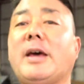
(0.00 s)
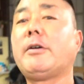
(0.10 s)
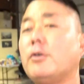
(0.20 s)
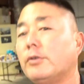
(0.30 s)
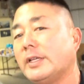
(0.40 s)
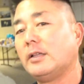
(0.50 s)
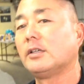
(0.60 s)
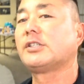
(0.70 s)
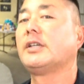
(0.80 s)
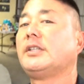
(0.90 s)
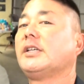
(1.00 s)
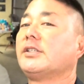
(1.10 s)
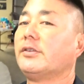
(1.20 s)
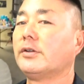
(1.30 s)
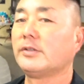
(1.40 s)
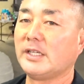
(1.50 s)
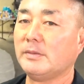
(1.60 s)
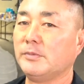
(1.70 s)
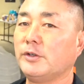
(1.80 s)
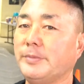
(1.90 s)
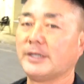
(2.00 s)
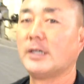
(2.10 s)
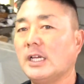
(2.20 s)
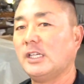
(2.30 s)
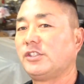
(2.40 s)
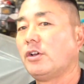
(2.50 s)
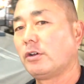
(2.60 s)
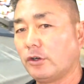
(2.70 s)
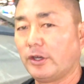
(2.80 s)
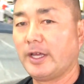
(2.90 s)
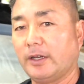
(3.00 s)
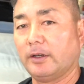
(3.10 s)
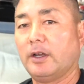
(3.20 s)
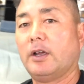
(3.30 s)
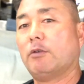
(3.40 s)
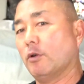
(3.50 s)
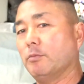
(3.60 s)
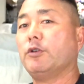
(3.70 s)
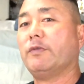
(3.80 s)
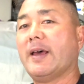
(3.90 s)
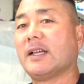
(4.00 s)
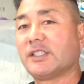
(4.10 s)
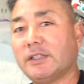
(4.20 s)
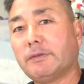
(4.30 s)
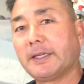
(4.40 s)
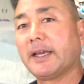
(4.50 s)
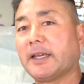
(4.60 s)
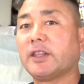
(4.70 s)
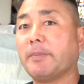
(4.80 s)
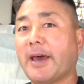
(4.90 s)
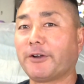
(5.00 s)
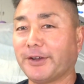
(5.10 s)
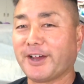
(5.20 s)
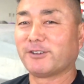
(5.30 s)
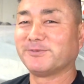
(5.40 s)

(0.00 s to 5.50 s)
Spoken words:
battery hold down looks like it takes a 13mm, so I'll go ahead and remove that and see if we can't get the battery out.